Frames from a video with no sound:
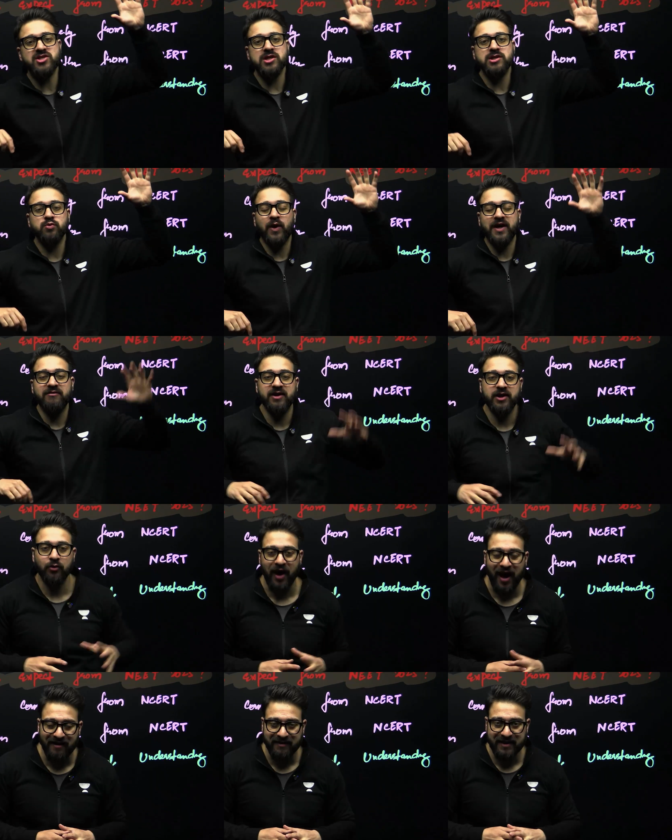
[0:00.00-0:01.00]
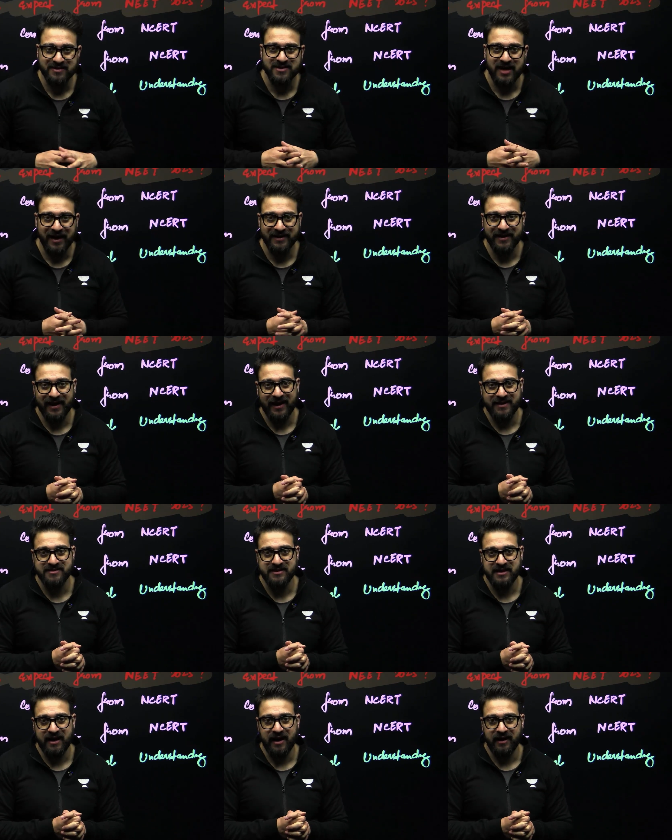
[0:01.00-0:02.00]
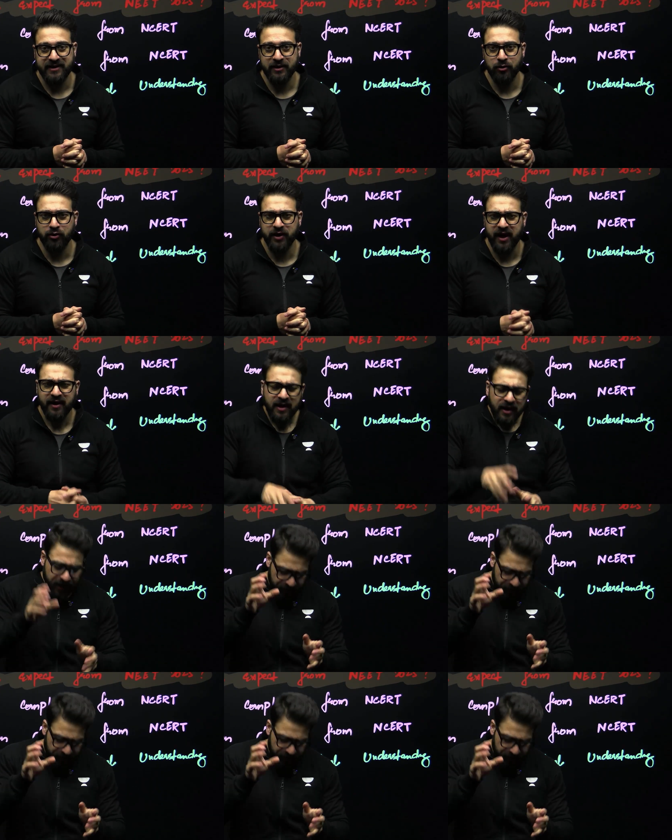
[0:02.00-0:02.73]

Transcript: whatever you have inside the NCERT. Okay, if